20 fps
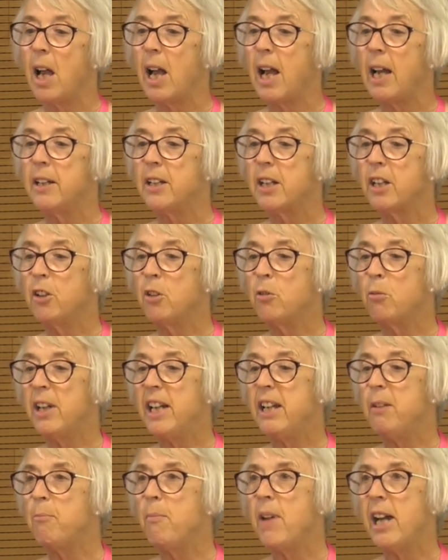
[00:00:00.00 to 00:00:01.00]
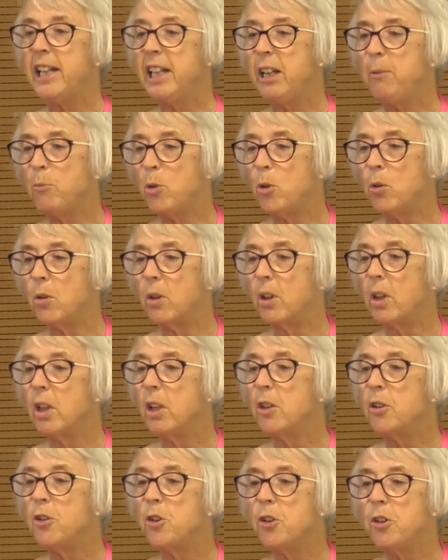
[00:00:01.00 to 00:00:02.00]
and a great many more,
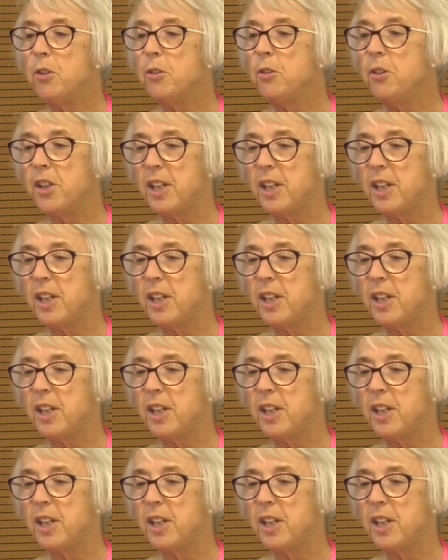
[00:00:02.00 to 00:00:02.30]
too